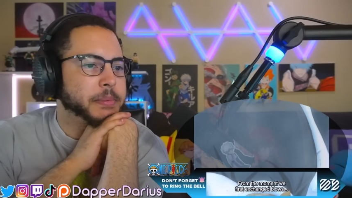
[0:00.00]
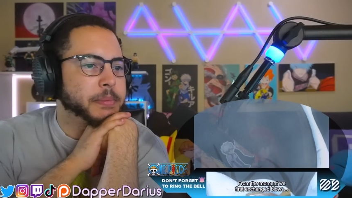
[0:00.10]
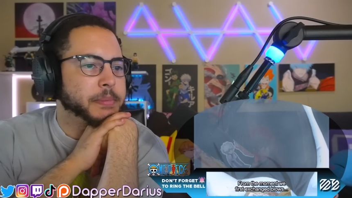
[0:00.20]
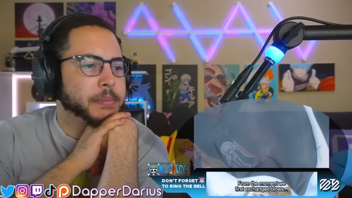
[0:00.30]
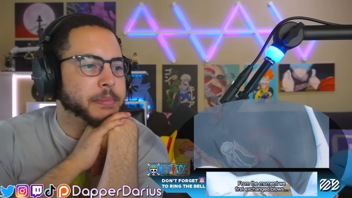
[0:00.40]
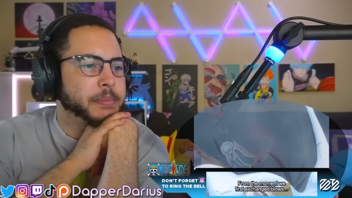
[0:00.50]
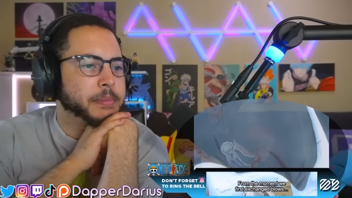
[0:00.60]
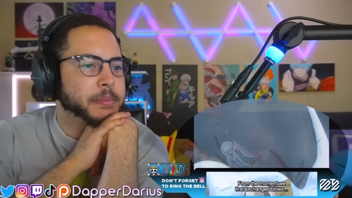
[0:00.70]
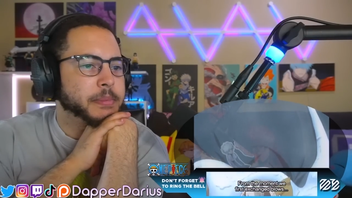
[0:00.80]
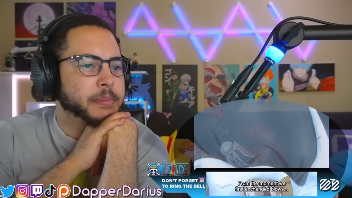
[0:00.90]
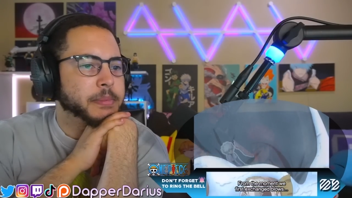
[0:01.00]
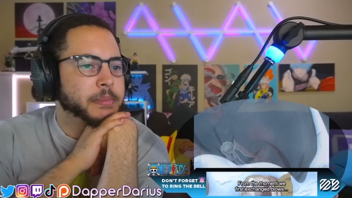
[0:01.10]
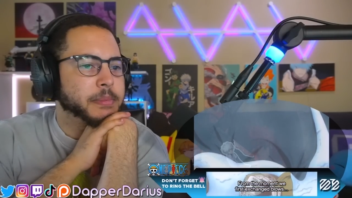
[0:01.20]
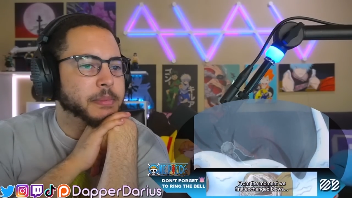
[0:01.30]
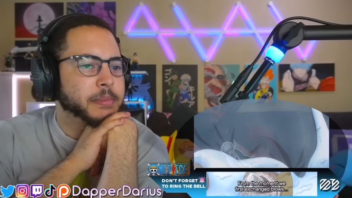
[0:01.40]

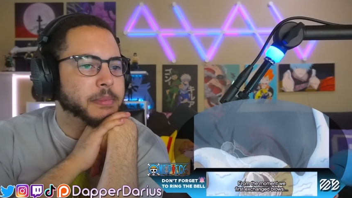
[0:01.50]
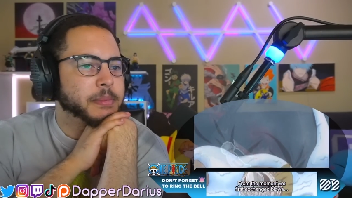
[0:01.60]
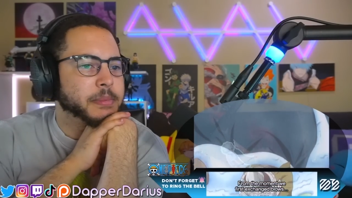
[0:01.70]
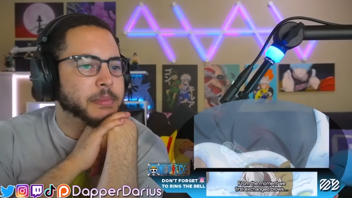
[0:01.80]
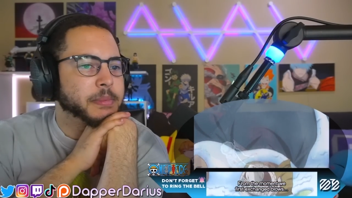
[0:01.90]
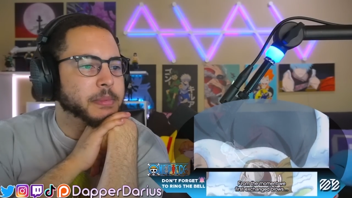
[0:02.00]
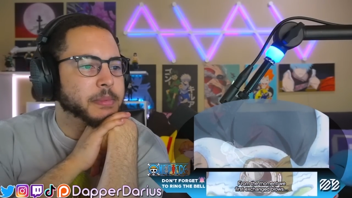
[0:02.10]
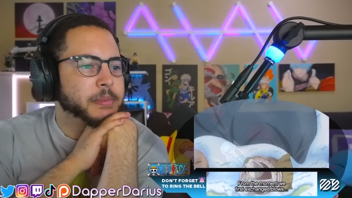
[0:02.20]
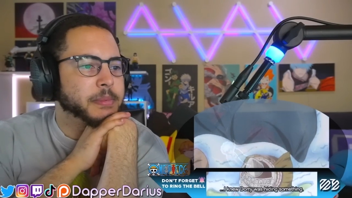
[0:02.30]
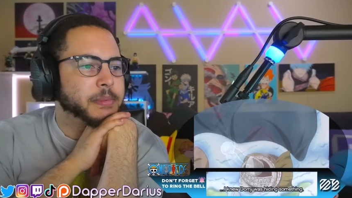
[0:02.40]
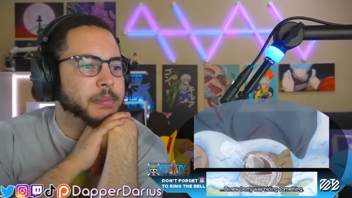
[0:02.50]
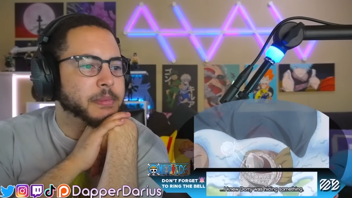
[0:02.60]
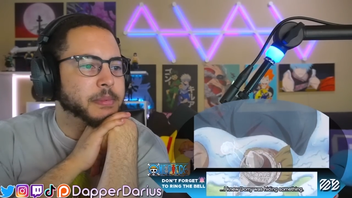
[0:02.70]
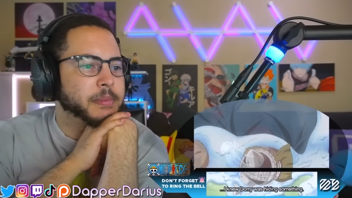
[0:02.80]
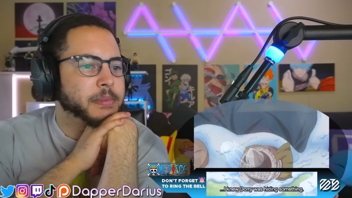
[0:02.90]

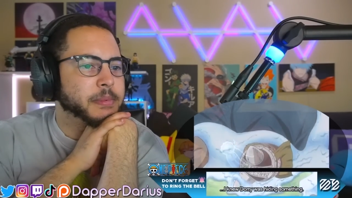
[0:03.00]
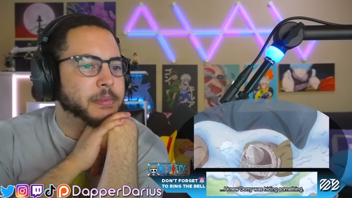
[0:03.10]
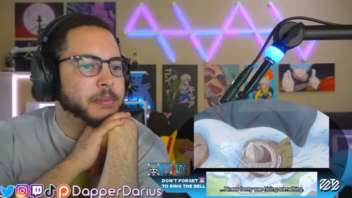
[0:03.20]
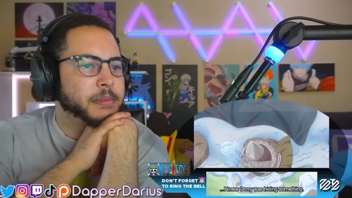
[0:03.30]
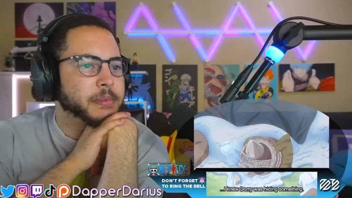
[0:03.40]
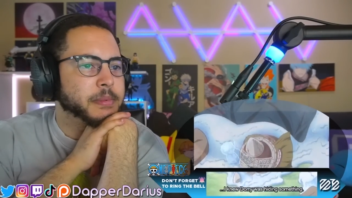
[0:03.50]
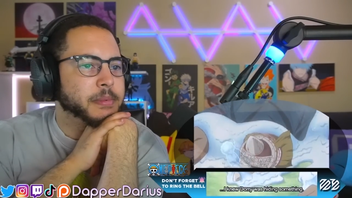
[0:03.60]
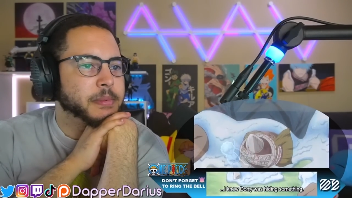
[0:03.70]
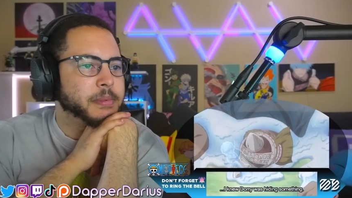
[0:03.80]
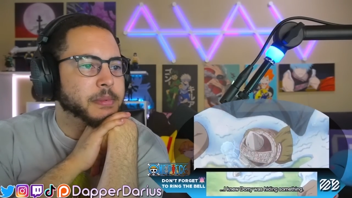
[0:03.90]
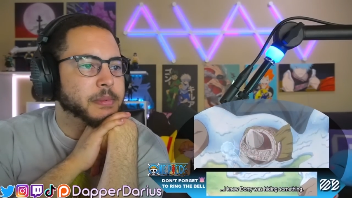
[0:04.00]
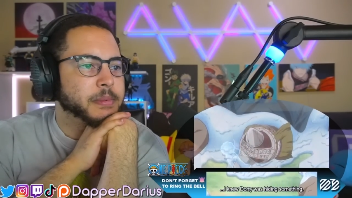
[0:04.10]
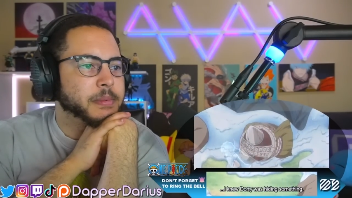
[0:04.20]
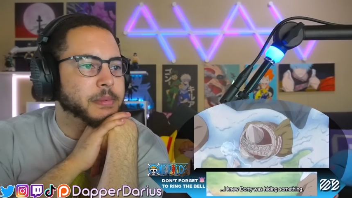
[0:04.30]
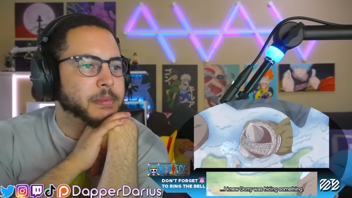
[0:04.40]

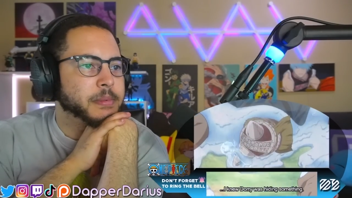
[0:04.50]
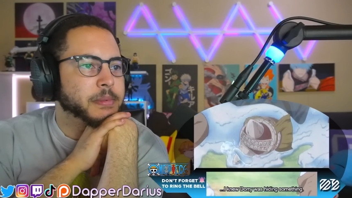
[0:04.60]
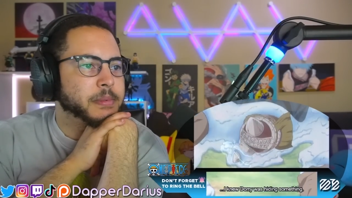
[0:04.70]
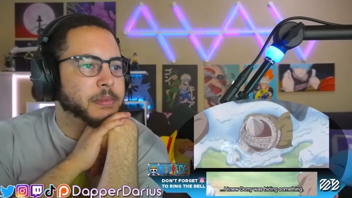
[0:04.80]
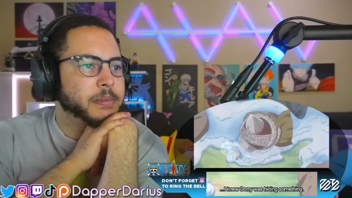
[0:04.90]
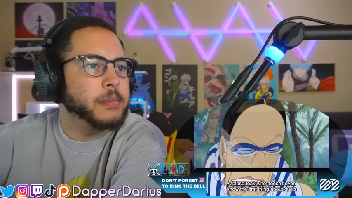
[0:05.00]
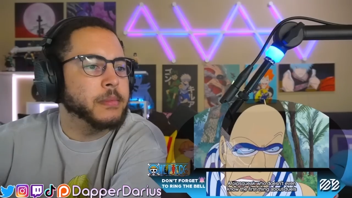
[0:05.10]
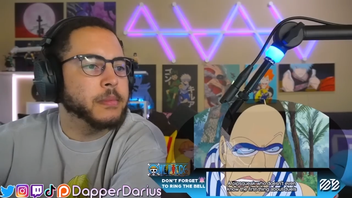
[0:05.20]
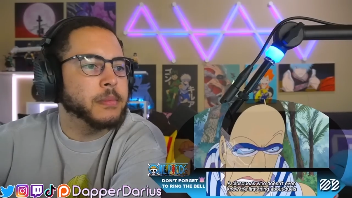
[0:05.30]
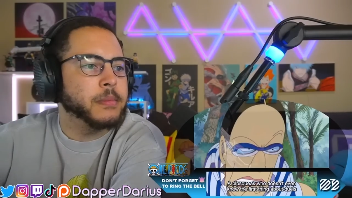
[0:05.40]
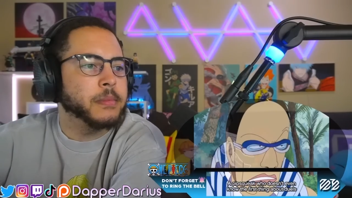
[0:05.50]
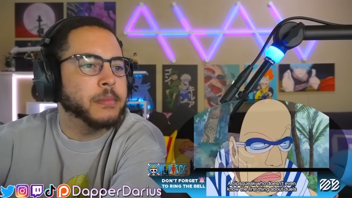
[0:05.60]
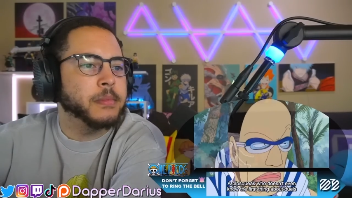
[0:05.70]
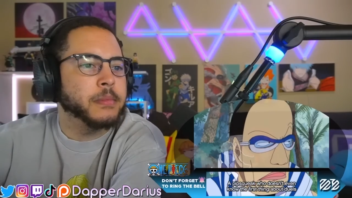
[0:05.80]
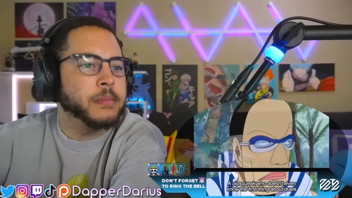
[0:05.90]

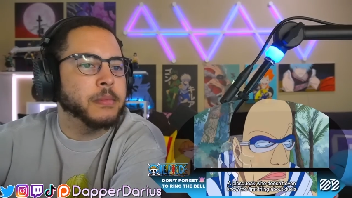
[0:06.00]
No one is speaking in this clip.